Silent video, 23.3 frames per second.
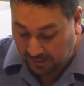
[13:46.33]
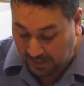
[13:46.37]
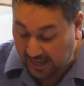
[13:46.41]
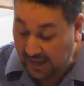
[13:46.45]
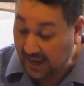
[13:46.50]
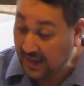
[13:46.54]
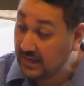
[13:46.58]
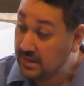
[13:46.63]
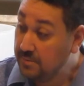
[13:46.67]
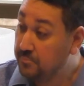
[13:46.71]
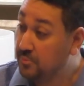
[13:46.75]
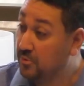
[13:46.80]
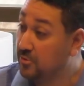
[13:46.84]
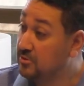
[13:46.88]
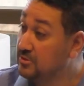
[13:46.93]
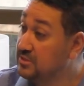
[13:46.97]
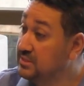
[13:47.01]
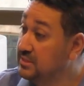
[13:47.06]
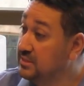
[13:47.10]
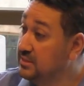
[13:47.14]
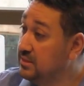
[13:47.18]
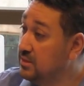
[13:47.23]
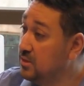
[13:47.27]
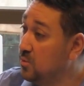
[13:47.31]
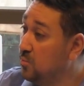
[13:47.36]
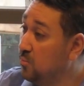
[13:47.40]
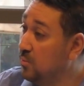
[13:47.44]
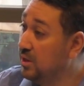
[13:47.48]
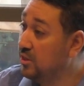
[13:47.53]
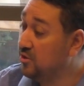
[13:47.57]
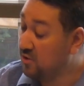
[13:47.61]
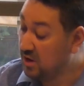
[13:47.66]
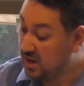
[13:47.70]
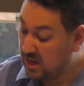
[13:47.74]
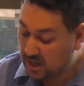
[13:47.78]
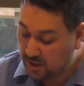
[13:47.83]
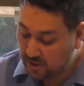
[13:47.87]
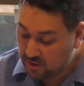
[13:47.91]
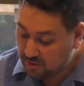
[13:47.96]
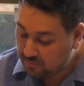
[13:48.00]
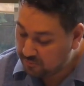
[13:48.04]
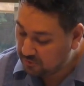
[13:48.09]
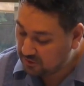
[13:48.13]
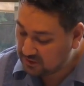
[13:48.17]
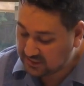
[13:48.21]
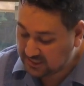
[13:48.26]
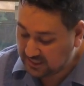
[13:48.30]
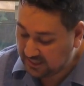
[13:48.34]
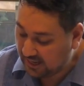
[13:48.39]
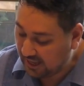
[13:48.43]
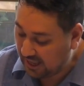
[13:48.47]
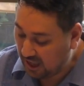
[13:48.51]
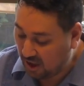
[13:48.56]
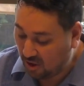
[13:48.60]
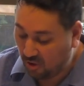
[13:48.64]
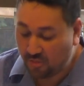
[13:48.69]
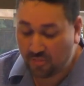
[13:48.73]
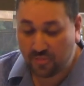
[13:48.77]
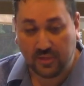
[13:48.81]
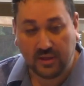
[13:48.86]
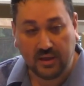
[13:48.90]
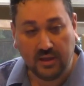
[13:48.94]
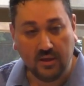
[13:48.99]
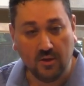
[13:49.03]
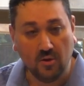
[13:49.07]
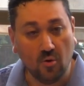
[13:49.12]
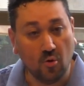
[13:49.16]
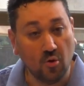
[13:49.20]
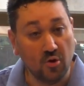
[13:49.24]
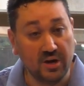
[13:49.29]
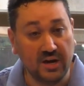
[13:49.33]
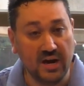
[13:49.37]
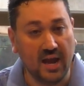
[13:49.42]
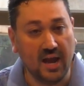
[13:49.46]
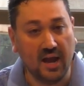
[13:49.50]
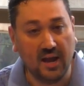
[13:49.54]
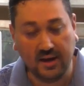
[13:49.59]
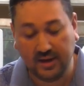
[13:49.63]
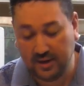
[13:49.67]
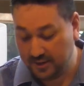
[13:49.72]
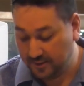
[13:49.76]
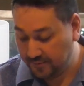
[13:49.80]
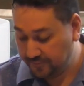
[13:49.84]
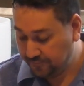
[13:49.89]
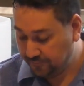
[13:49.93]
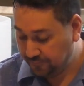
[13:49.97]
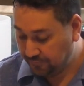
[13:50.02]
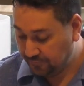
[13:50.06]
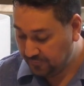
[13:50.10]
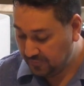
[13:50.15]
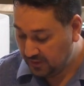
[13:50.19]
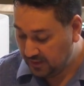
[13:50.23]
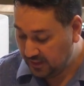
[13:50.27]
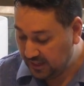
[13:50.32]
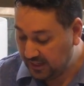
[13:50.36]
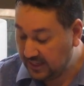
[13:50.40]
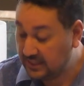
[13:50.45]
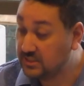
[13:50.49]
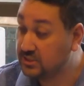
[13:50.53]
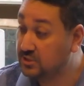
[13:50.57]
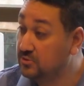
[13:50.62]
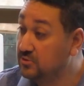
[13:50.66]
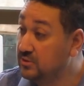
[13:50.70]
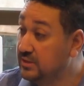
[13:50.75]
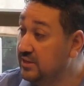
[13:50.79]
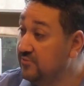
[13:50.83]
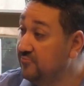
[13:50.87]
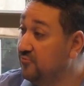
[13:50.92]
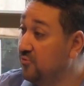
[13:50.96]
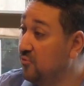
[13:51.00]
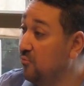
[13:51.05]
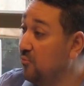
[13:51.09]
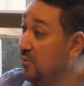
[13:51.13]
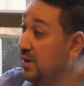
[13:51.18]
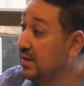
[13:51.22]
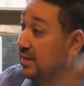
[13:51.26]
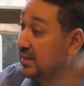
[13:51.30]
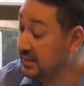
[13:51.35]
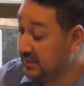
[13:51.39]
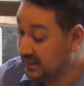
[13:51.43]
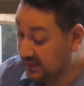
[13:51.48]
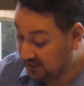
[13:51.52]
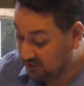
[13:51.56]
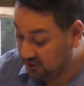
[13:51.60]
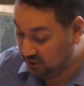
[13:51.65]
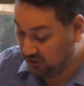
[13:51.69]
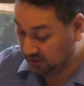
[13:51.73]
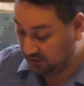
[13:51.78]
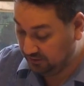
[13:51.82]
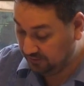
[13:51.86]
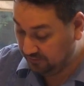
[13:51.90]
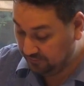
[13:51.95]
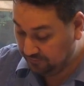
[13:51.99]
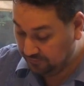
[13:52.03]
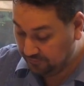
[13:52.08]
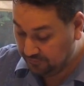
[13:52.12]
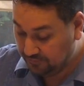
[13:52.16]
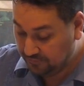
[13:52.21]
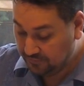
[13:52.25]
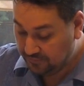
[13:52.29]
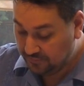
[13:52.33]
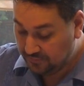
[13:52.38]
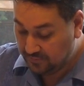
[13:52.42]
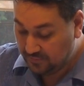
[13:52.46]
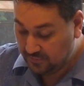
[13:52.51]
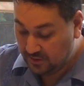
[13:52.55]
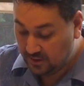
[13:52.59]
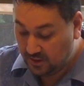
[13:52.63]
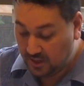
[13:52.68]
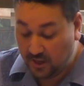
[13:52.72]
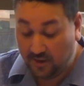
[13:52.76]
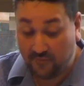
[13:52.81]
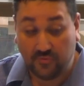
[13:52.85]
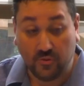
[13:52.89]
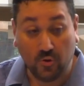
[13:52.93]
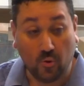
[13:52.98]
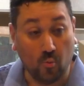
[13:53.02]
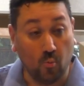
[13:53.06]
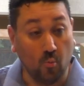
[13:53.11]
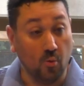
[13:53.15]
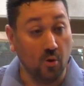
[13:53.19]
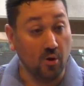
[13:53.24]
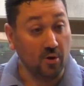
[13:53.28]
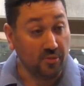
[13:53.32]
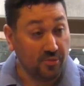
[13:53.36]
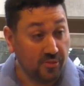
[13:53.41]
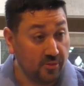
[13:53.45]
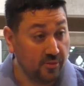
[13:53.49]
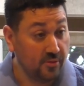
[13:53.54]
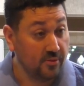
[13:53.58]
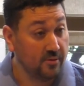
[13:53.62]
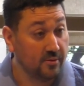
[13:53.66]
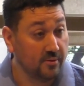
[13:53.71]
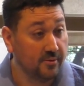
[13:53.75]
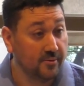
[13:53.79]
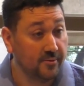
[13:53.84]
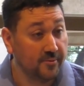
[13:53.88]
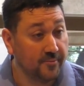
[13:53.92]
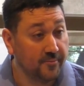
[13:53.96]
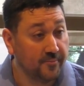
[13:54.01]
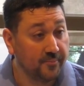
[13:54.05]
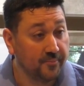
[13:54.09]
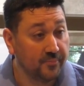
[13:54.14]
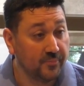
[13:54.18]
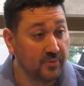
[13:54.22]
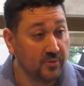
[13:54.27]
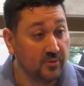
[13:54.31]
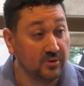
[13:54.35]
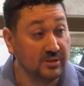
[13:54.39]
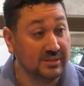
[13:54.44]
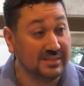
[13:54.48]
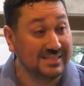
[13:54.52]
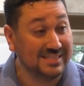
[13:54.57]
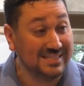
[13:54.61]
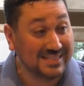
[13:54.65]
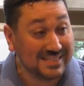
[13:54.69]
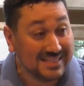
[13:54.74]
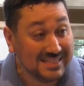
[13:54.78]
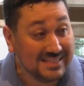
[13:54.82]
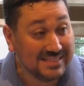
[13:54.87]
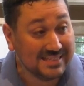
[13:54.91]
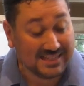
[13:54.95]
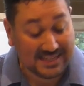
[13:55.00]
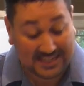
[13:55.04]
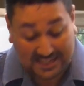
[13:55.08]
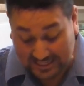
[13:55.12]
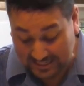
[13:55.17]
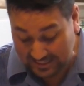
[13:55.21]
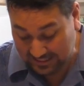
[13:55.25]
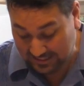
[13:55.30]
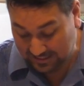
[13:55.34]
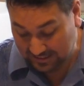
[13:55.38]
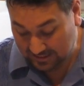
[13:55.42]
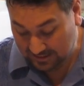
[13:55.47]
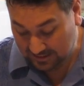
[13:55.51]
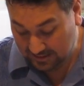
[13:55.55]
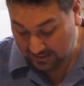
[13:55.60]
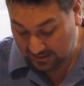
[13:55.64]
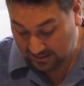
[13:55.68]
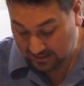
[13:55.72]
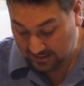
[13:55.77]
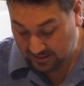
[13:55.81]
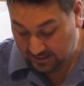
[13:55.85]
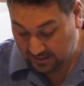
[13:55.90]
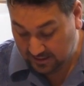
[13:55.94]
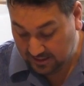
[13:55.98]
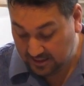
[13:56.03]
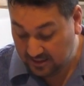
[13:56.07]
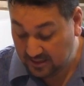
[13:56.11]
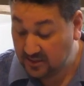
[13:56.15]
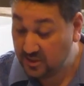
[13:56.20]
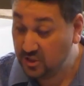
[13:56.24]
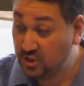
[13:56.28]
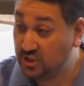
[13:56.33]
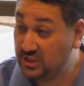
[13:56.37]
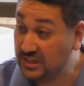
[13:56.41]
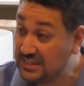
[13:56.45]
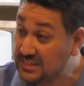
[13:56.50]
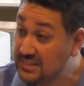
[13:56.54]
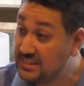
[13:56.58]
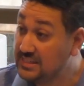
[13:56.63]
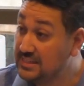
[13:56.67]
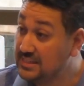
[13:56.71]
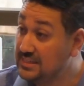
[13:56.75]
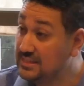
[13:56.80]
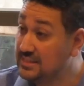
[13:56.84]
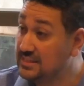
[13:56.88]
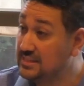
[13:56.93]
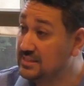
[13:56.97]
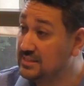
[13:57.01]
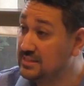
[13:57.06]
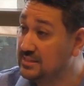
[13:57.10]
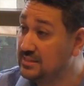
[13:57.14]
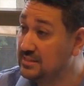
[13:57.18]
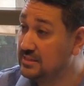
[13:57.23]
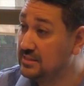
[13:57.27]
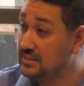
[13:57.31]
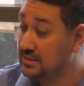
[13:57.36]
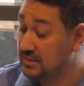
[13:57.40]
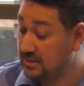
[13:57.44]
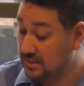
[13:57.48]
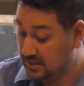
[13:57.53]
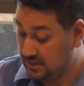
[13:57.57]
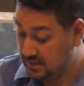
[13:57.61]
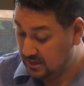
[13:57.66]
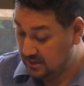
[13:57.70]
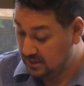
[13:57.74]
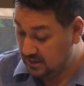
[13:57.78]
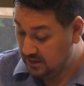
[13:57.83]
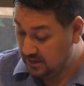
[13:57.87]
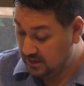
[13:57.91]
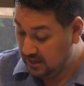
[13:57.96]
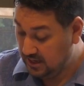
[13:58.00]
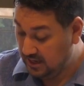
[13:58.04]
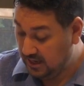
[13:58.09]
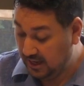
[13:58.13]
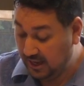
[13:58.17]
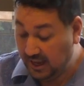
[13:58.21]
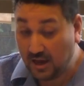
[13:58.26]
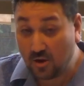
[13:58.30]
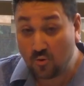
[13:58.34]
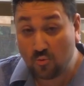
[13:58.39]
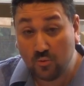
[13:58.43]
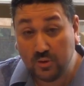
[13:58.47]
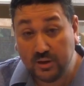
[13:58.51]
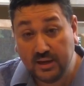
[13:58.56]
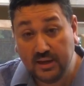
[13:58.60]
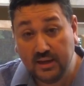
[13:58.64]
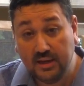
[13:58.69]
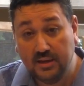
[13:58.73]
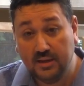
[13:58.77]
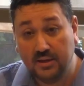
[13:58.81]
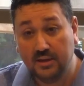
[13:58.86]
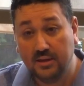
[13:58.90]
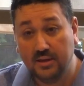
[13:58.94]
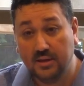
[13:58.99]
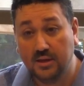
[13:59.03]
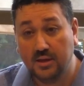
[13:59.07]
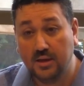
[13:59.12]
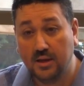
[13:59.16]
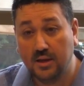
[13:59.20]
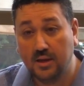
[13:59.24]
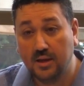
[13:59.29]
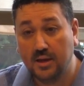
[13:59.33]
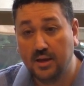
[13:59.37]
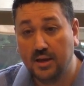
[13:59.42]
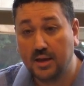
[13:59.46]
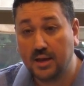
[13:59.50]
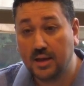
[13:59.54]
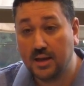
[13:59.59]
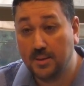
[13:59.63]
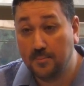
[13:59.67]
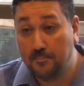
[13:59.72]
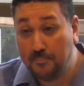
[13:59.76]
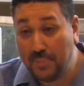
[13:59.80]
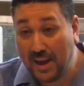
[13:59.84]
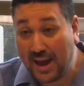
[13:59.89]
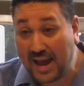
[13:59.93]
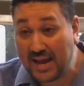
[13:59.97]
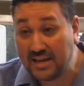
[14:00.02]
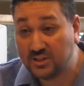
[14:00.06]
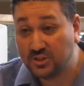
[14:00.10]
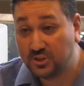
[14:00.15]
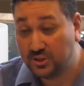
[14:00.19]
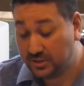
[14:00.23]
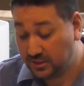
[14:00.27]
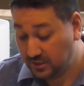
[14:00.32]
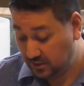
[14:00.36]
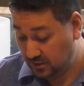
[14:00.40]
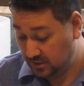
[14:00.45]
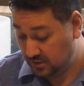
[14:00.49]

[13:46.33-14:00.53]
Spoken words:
Any person, whether 100% healthy or not, is looking for recognition of their worth, their dignity, justice, equity, compassion,